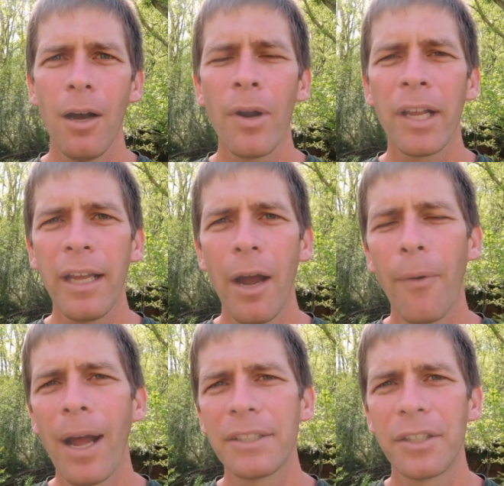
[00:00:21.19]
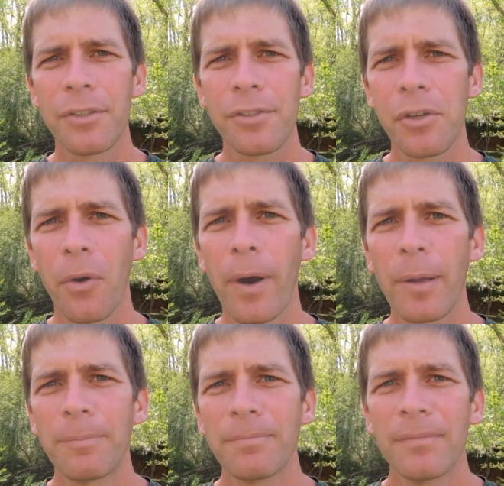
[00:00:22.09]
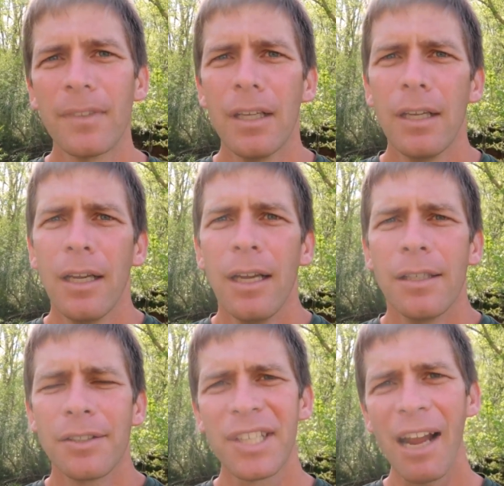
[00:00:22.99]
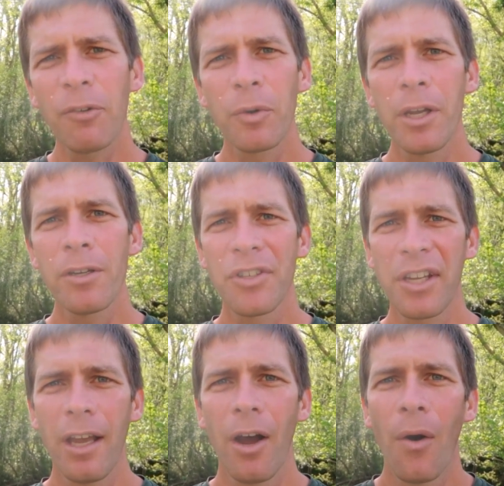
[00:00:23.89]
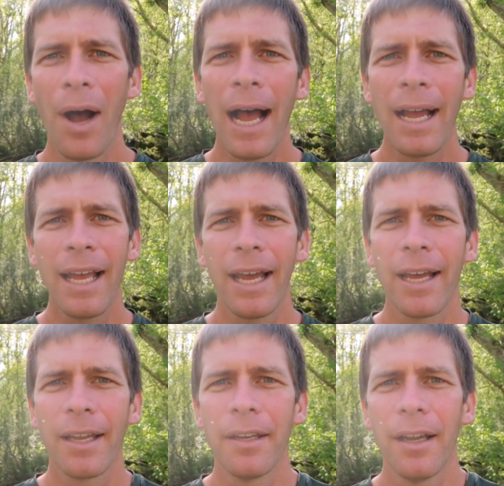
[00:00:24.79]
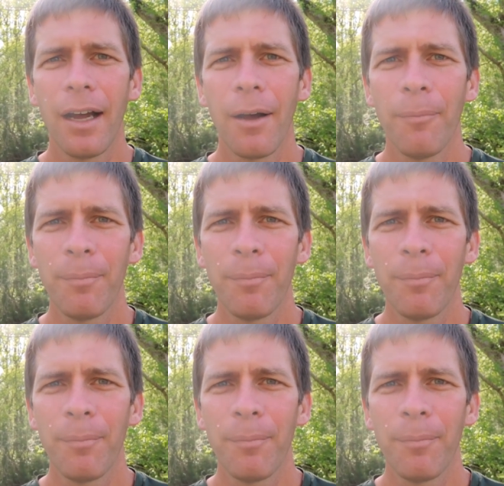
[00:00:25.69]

I want to cut right to the story. Several years ago I had uh,